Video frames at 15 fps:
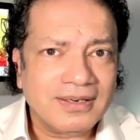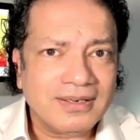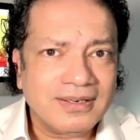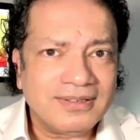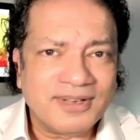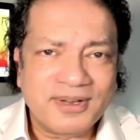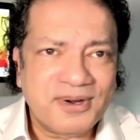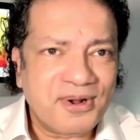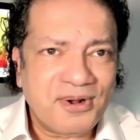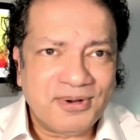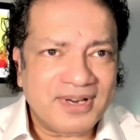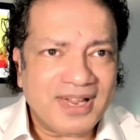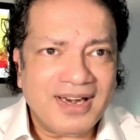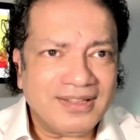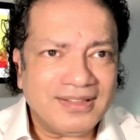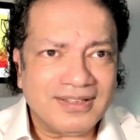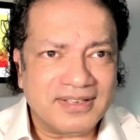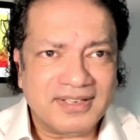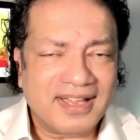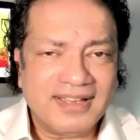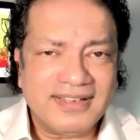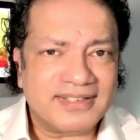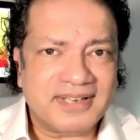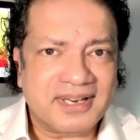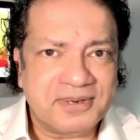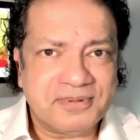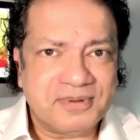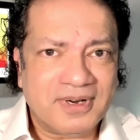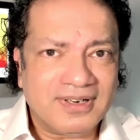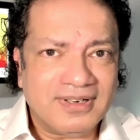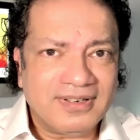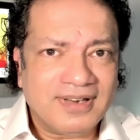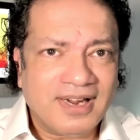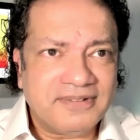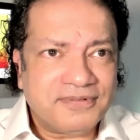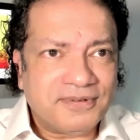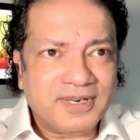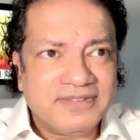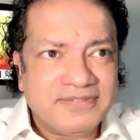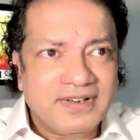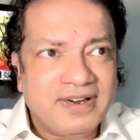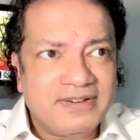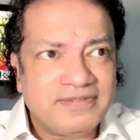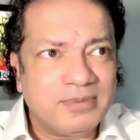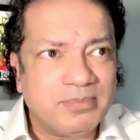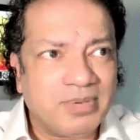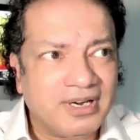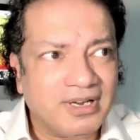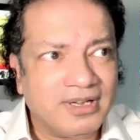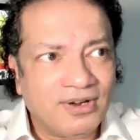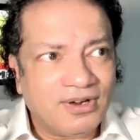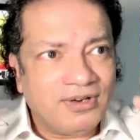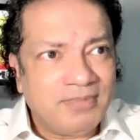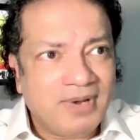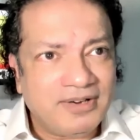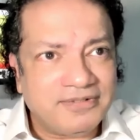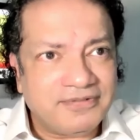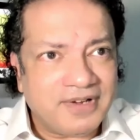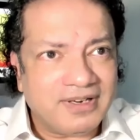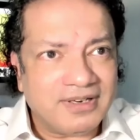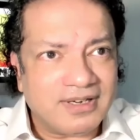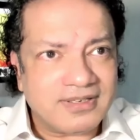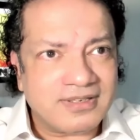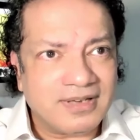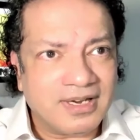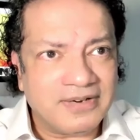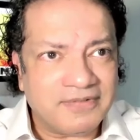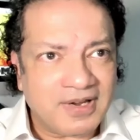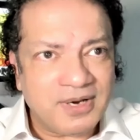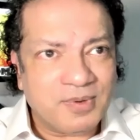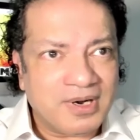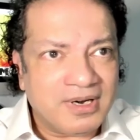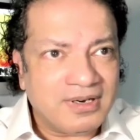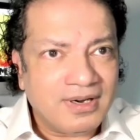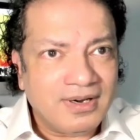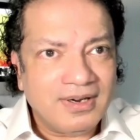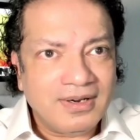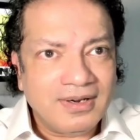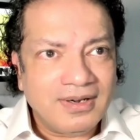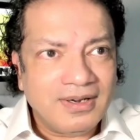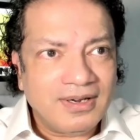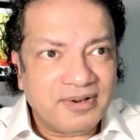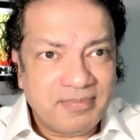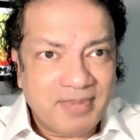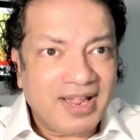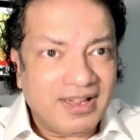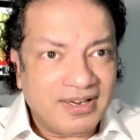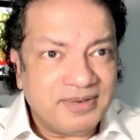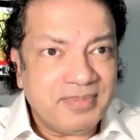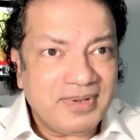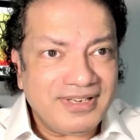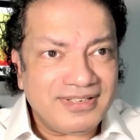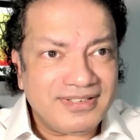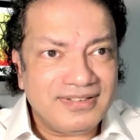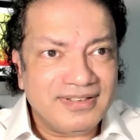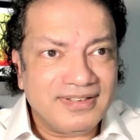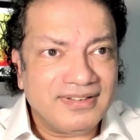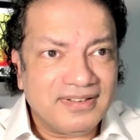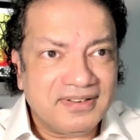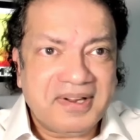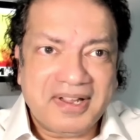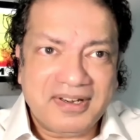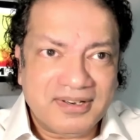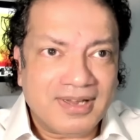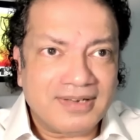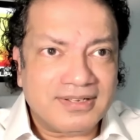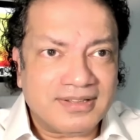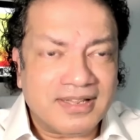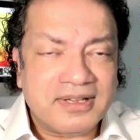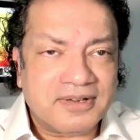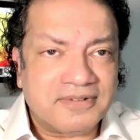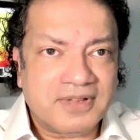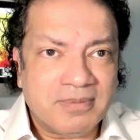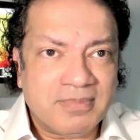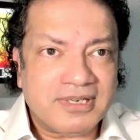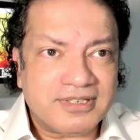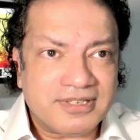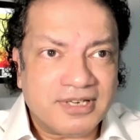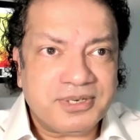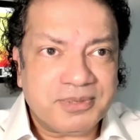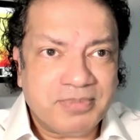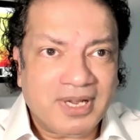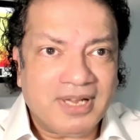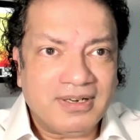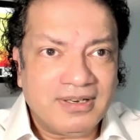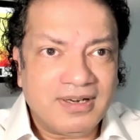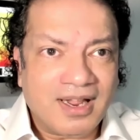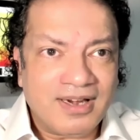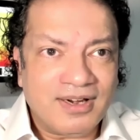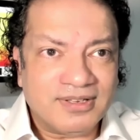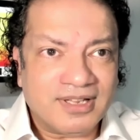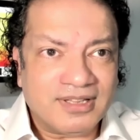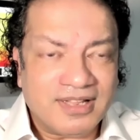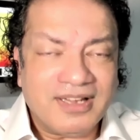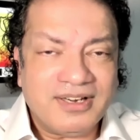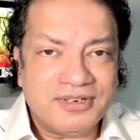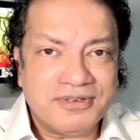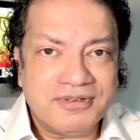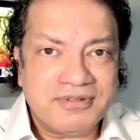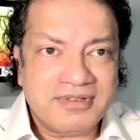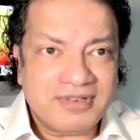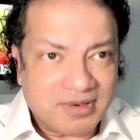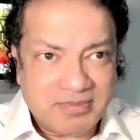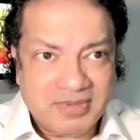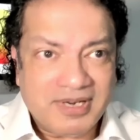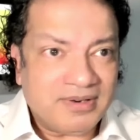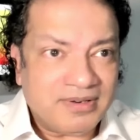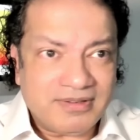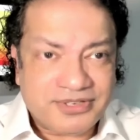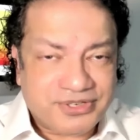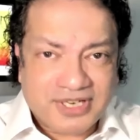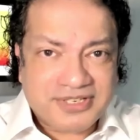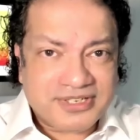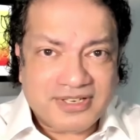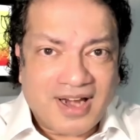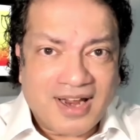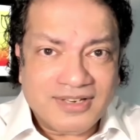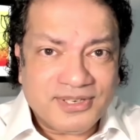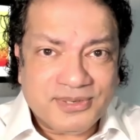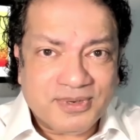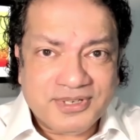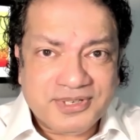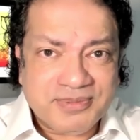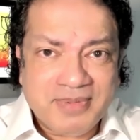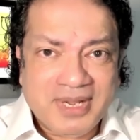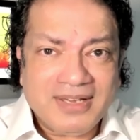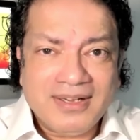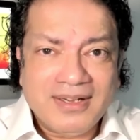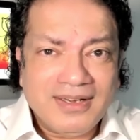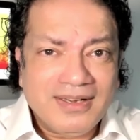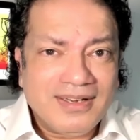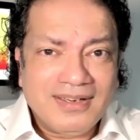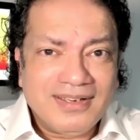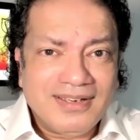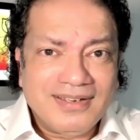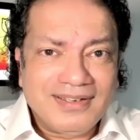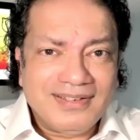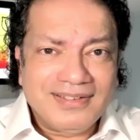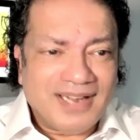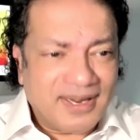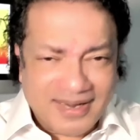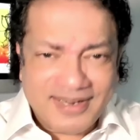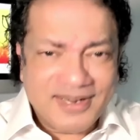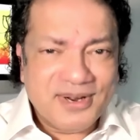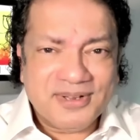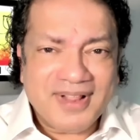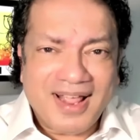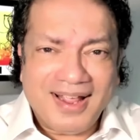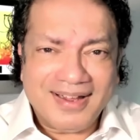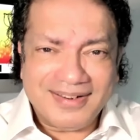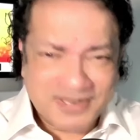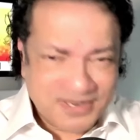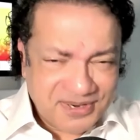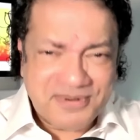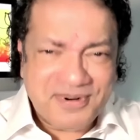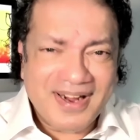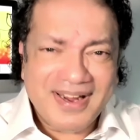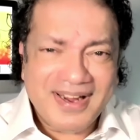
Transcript: Don't hold anything against anyone. I've forgiven everybody, all my offenders. And if anyone of my enemies I don't like to think of them as such, but I know that they do come and stretch their hand towards me. I'll ignore the hand. You know why?